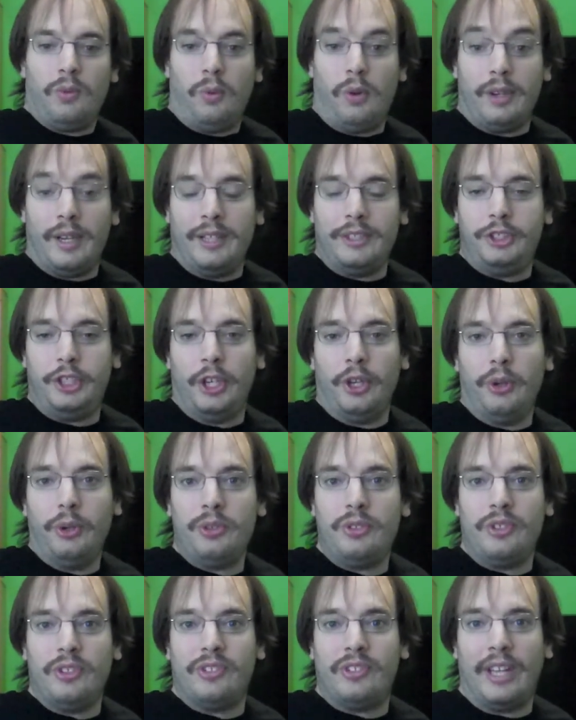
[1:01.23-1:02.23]
one I
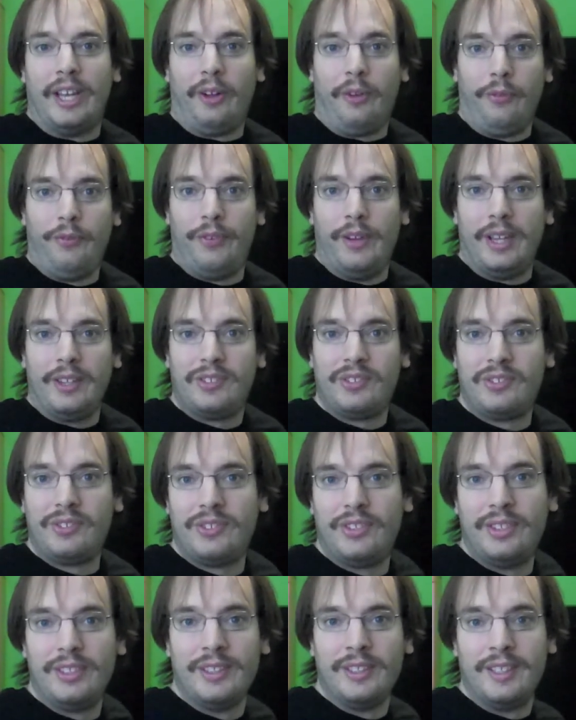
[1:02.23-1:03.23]
chose is
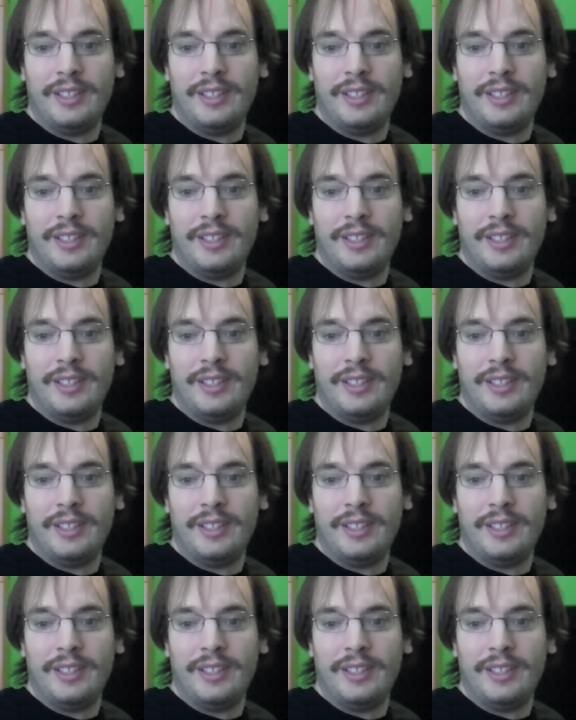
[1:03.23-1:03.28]
Hellfest.